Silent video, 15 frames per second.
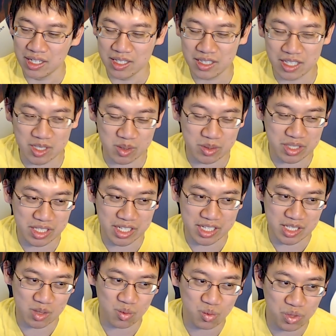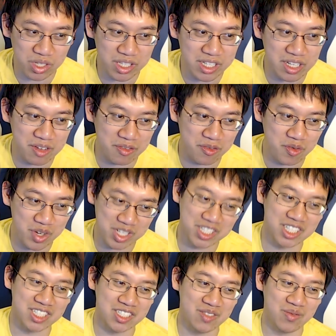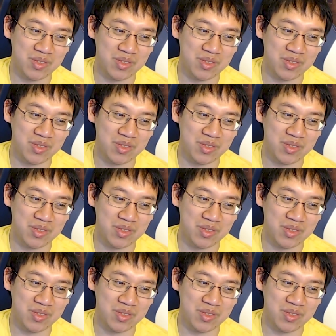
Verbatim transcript: This is really efficient